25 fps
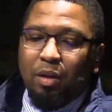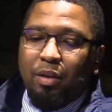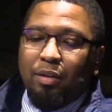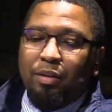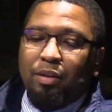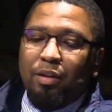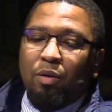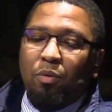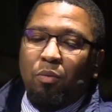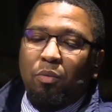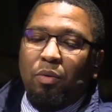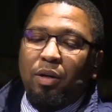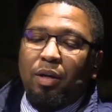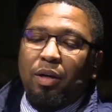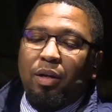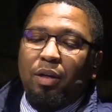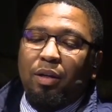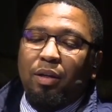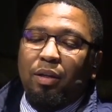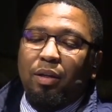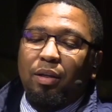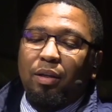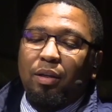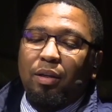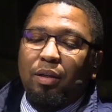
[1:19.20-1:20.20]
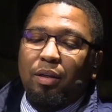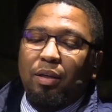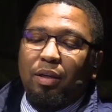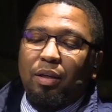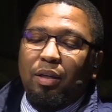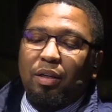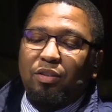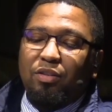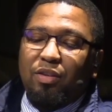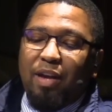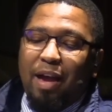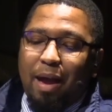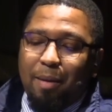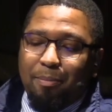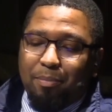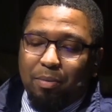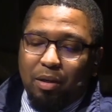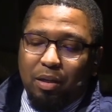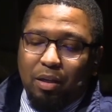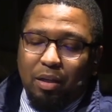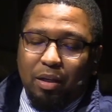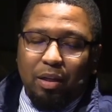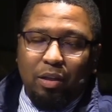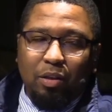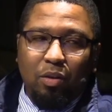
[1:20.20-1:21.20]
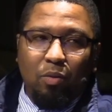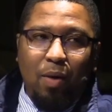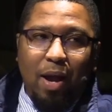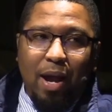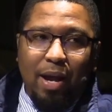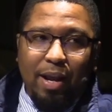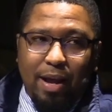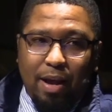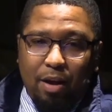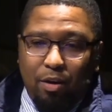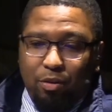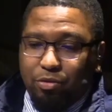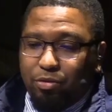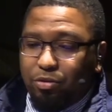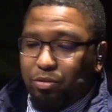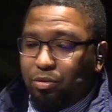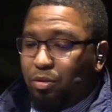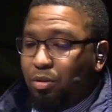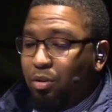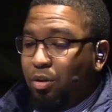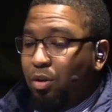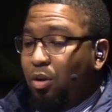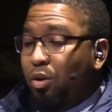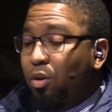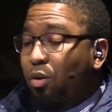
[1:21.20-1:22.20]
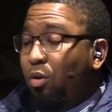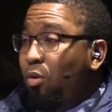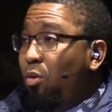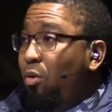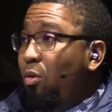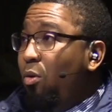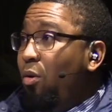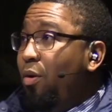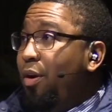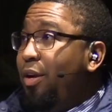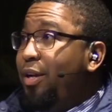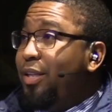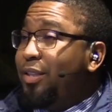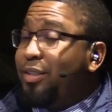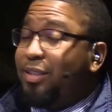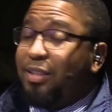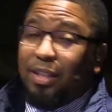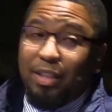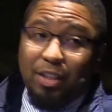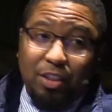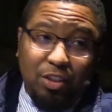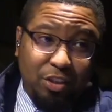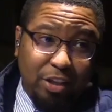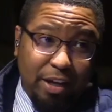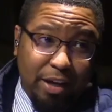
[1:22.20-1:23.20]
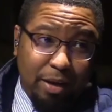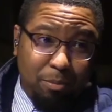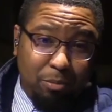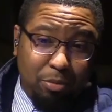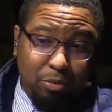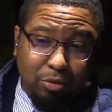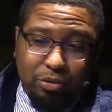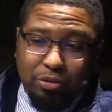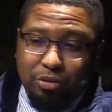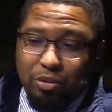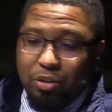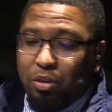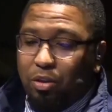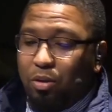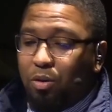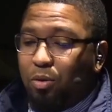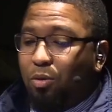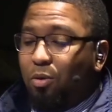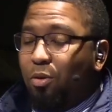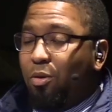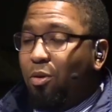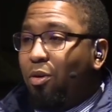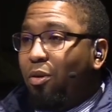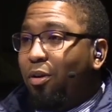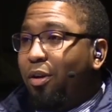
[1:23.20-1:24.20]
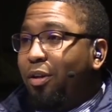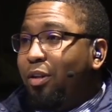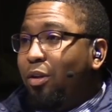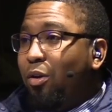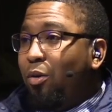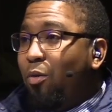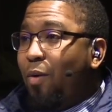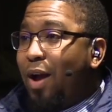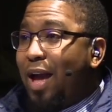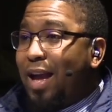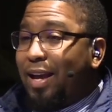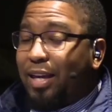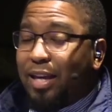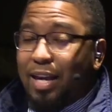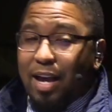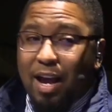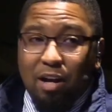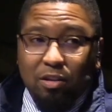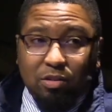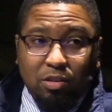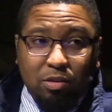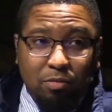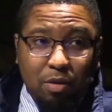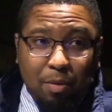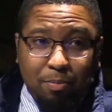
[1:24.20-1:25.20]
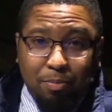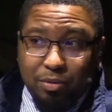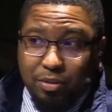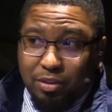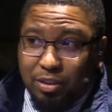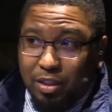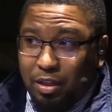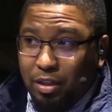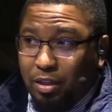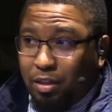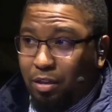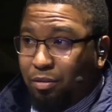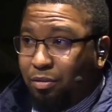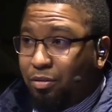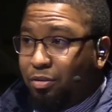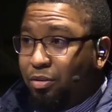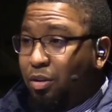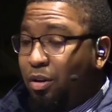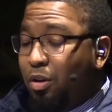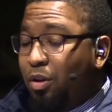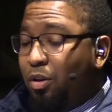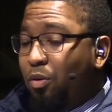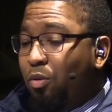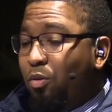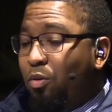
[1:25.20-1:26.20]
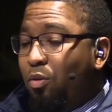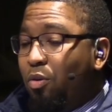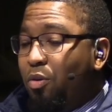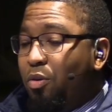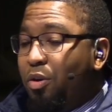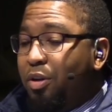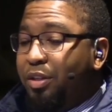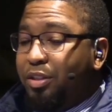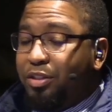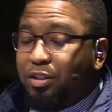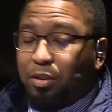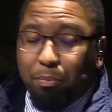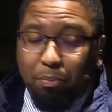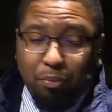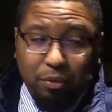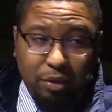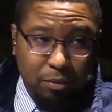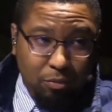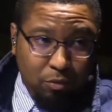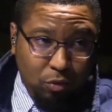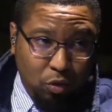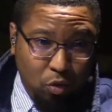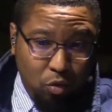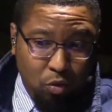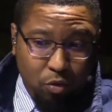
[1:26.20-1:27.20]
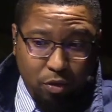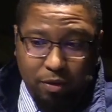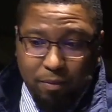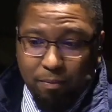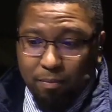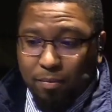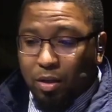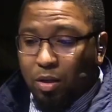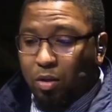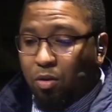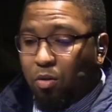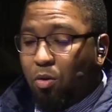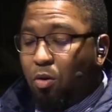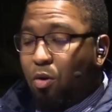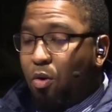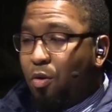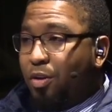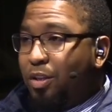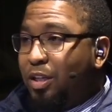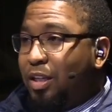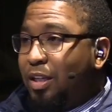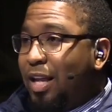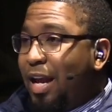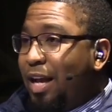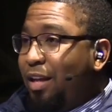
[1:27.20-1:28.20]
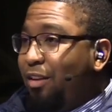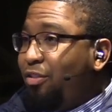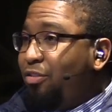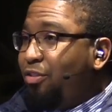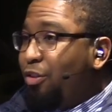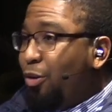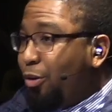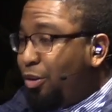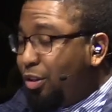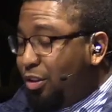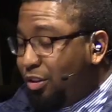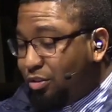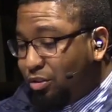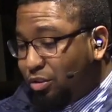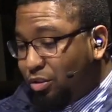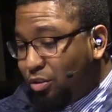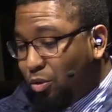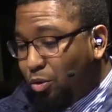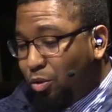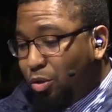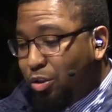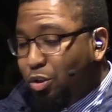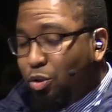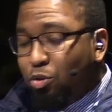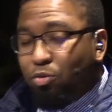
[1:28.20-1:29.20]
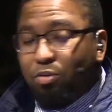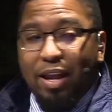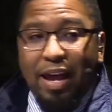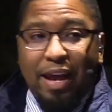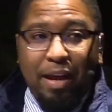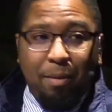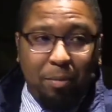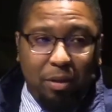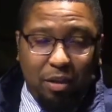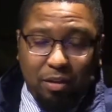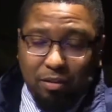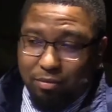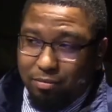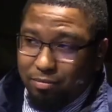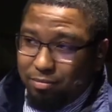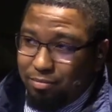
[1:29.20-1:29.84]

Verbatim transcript: than what is happening in the White House, or in the Senate chambers, or in the wacky House of Representatives, or in the Supreme Court, or in the Ninth Circus, or you name it.